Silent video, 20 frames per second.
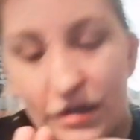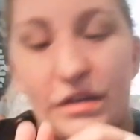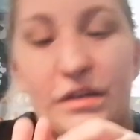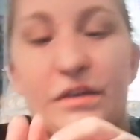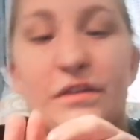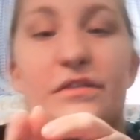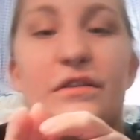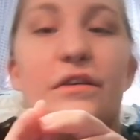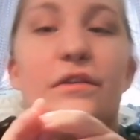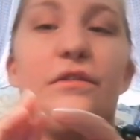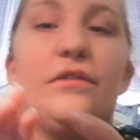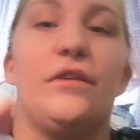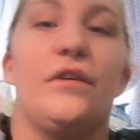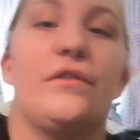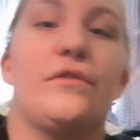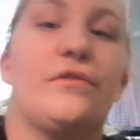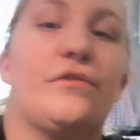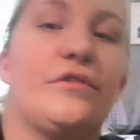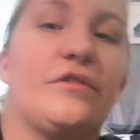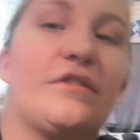And
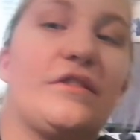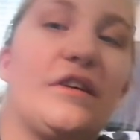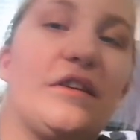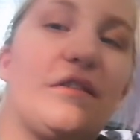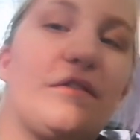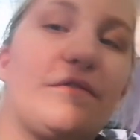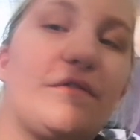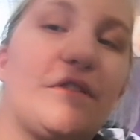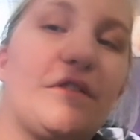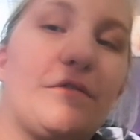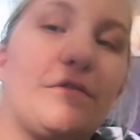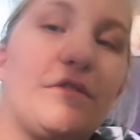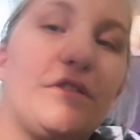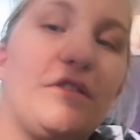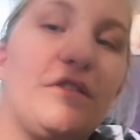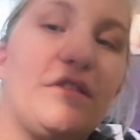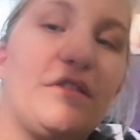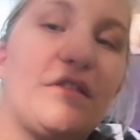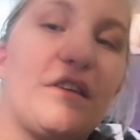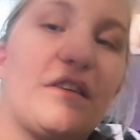another set of
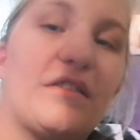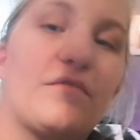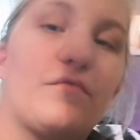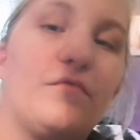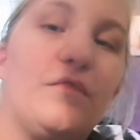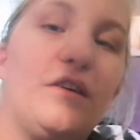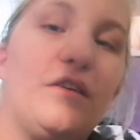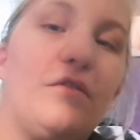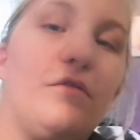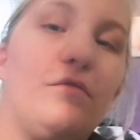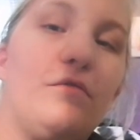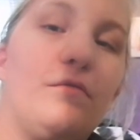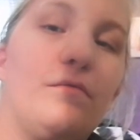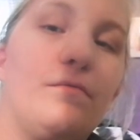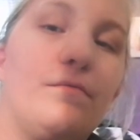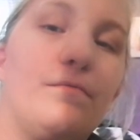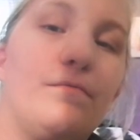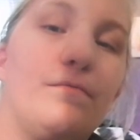earrings as well.